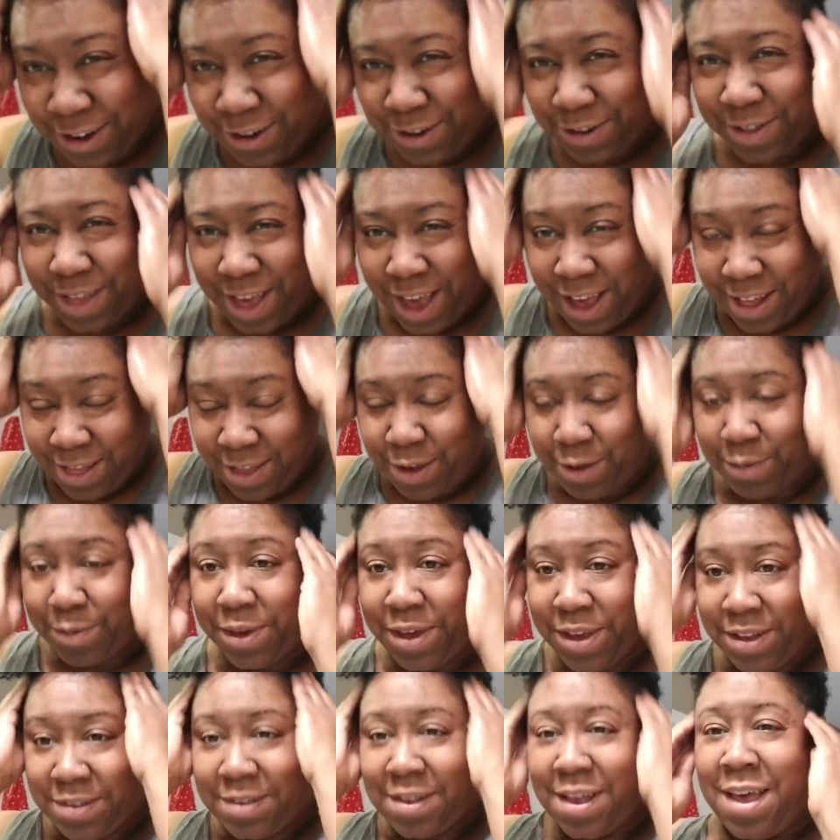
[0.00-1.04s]
to do that though,
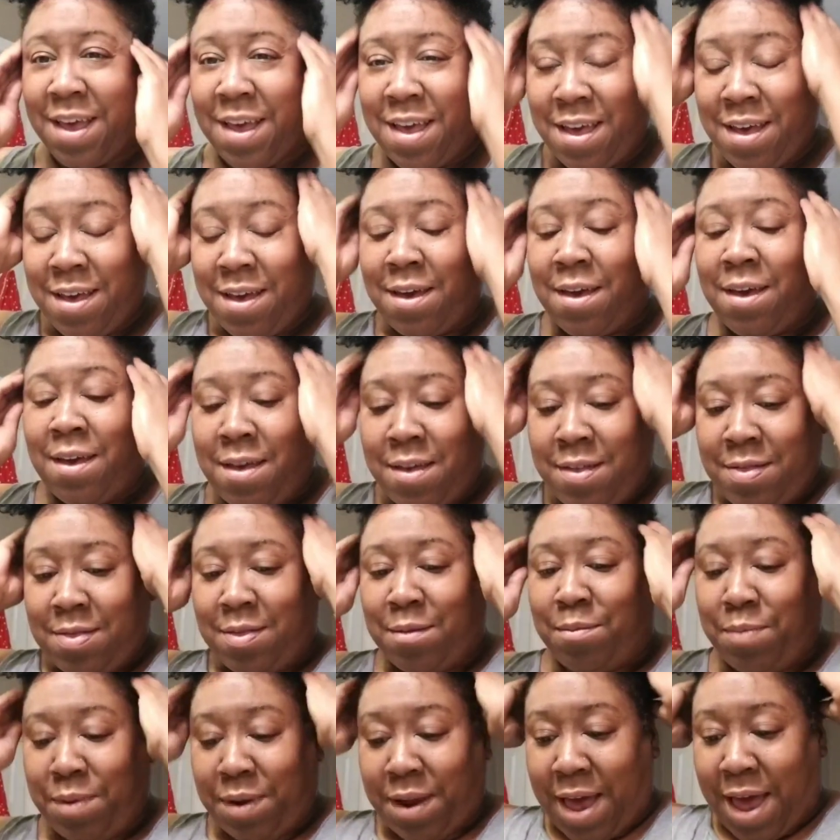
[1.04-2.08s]
because
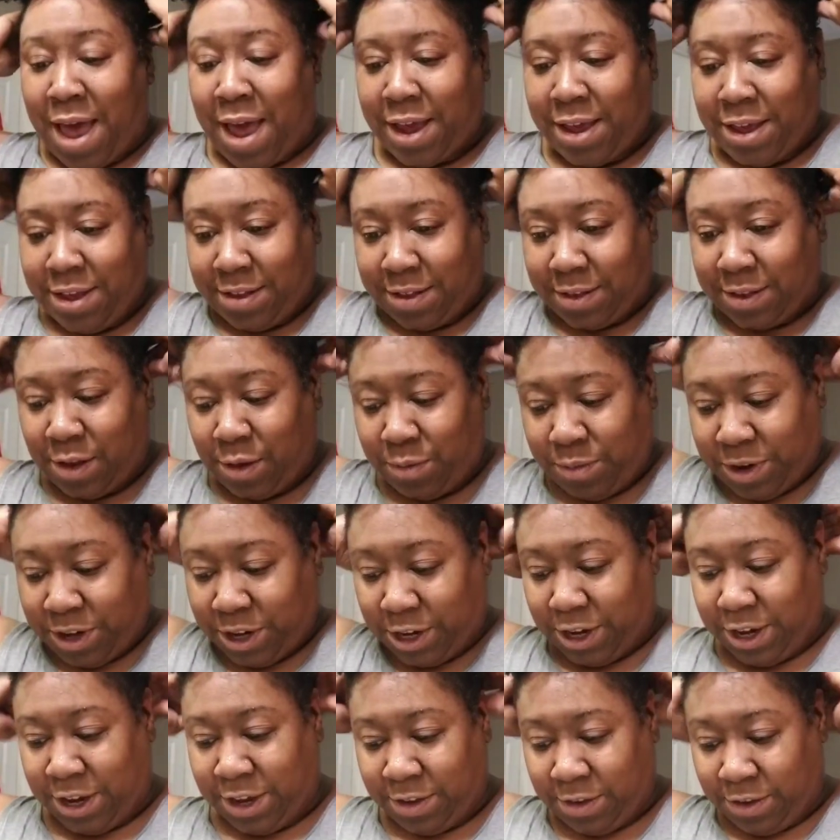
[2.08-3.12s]
the black is so much
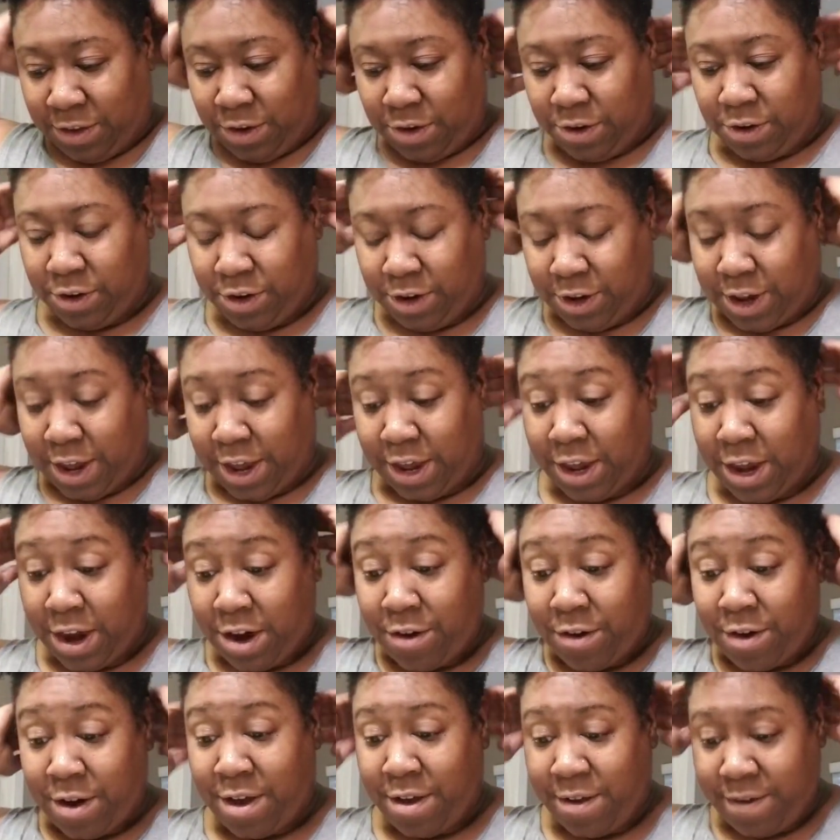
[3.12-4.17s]
easier to take
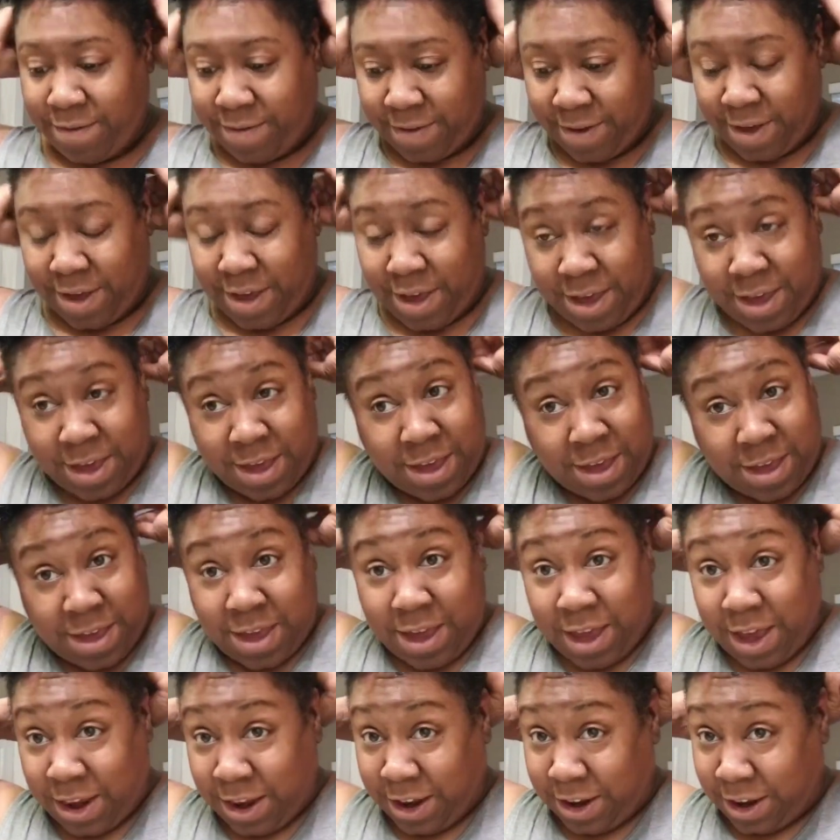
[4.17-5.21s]
care of
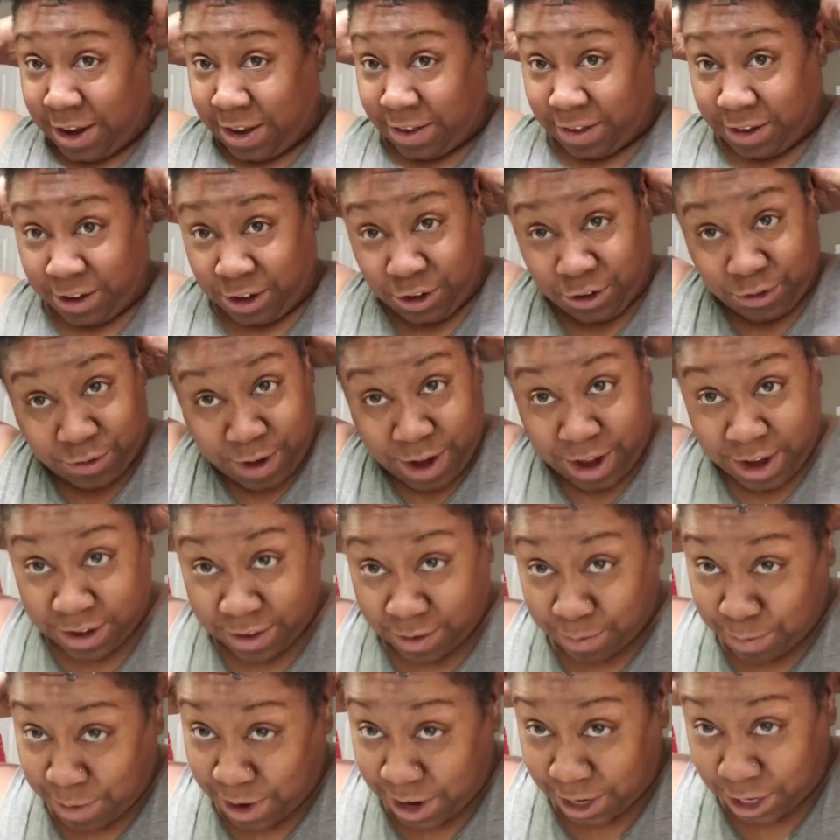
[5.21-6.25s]
and it doesn't shred
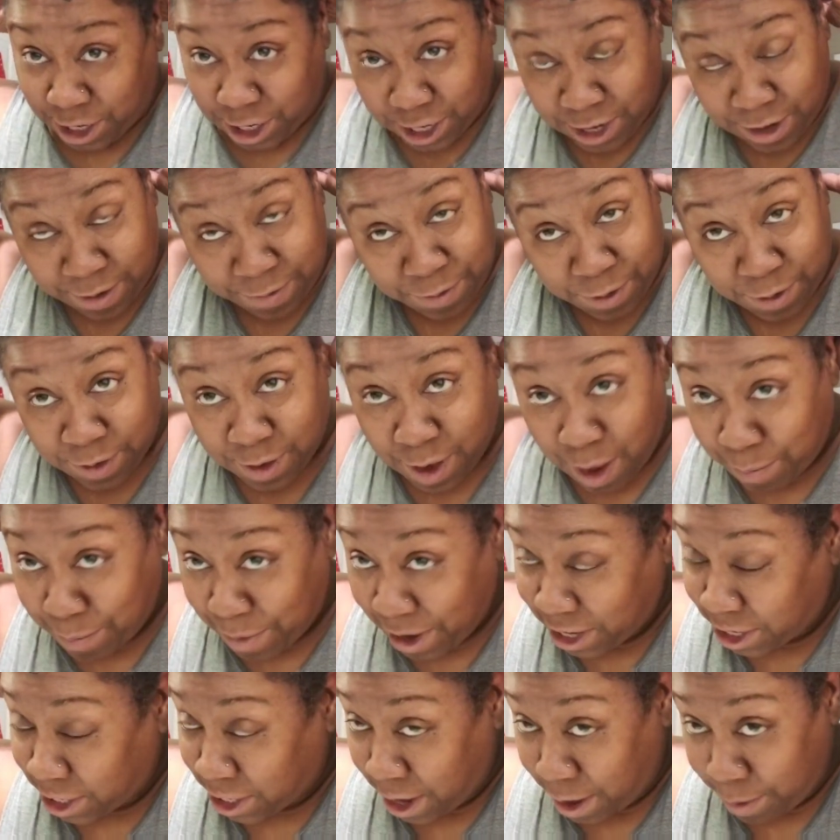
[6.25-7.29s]
as much. If you saw
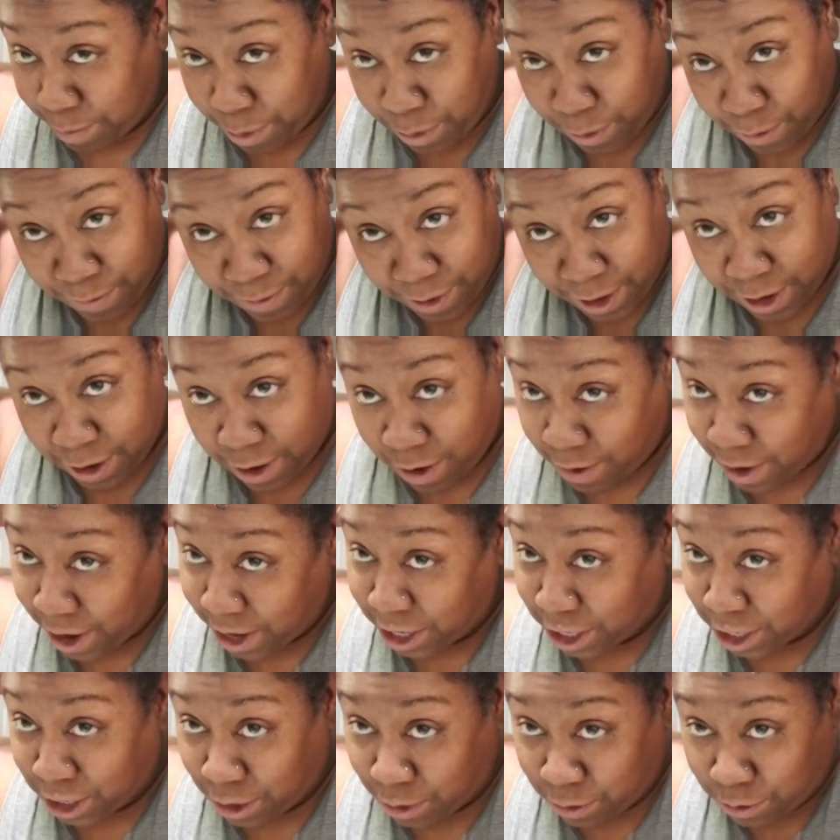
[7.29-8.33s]
my shampoo video, I
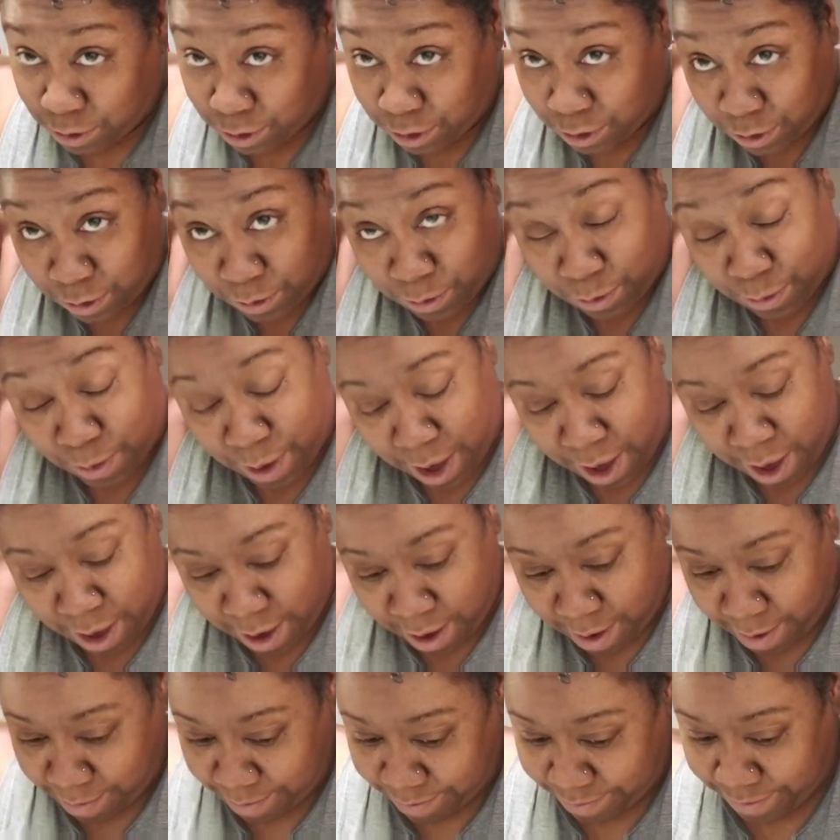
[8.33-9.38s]
showed you
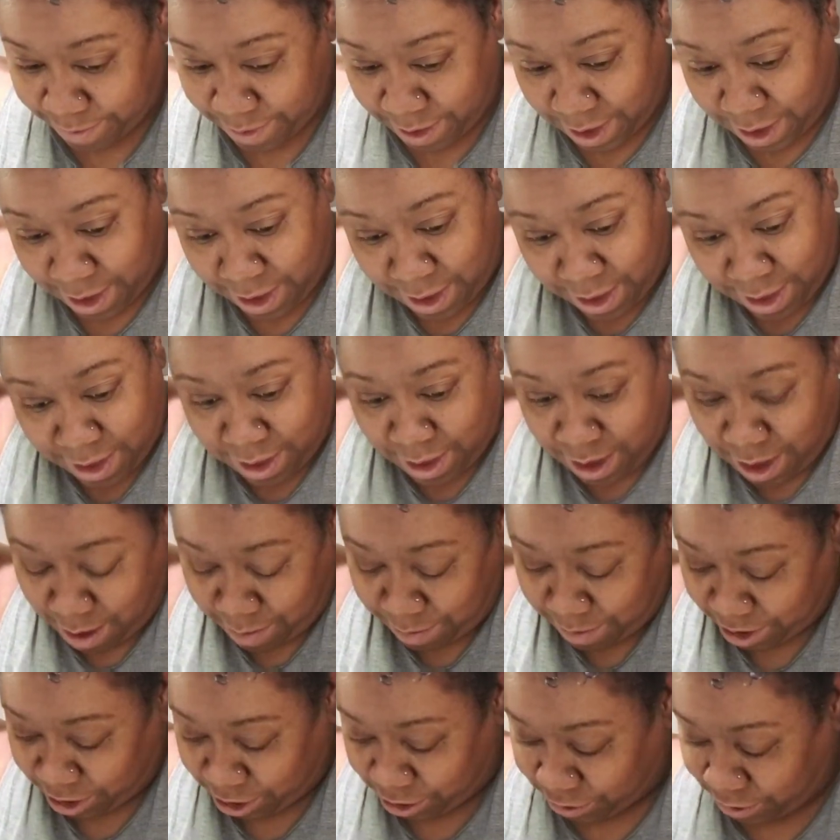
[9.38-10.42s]
how
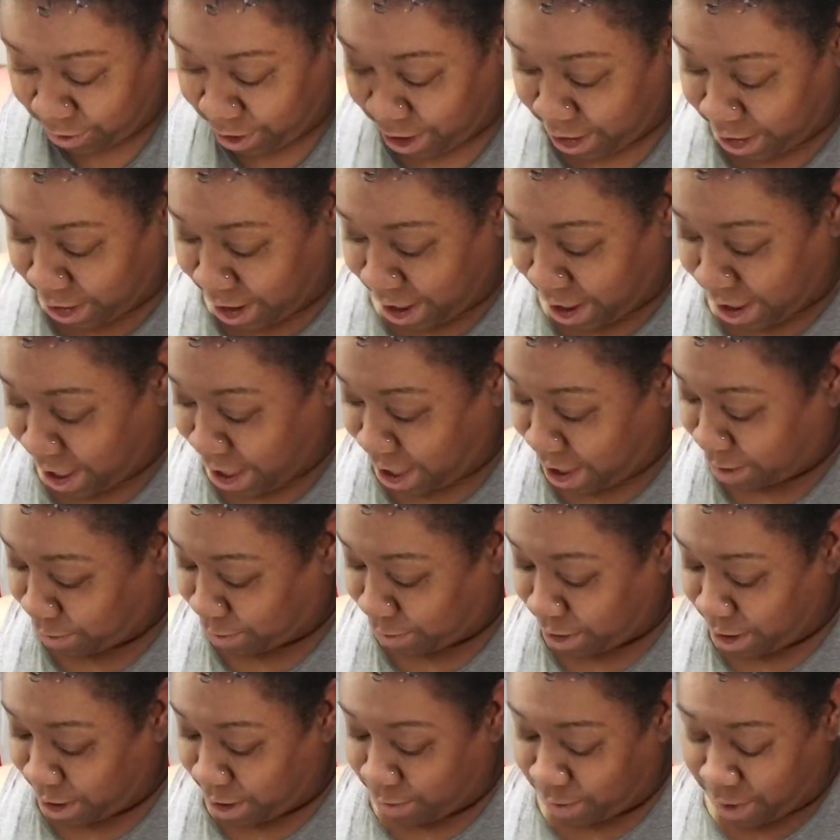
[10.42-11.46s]
much shredding I had
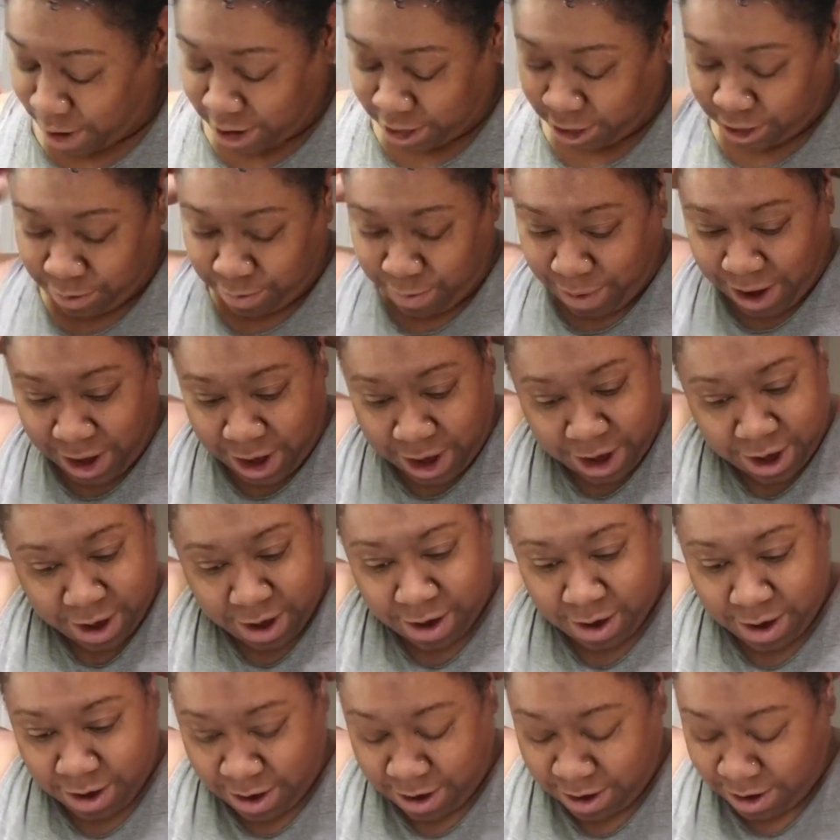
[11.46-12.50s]
when I washed my
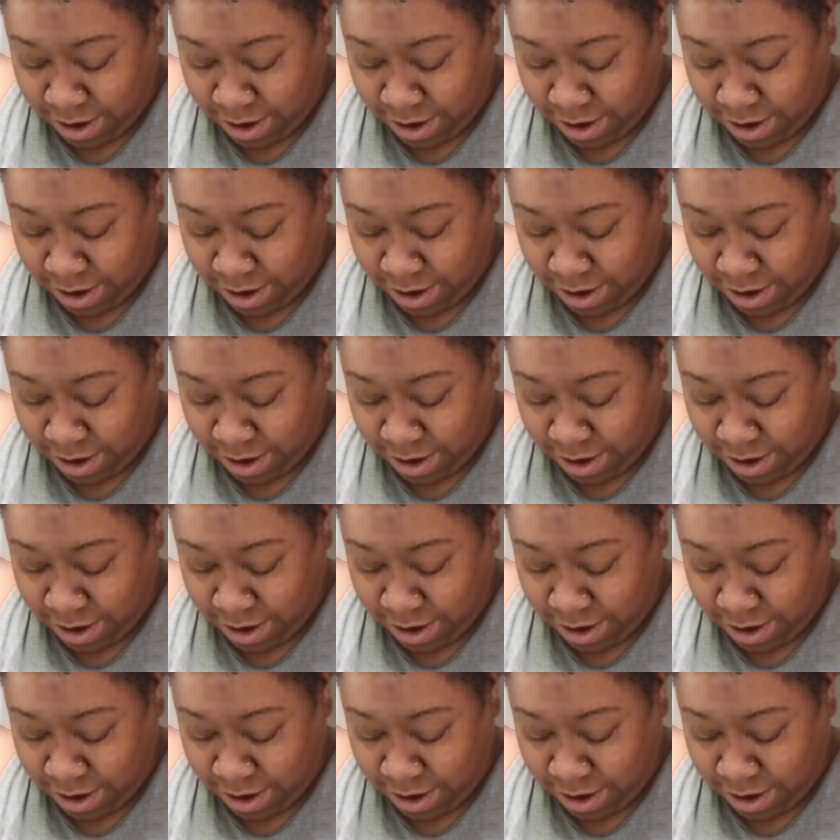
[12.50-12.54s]
hair.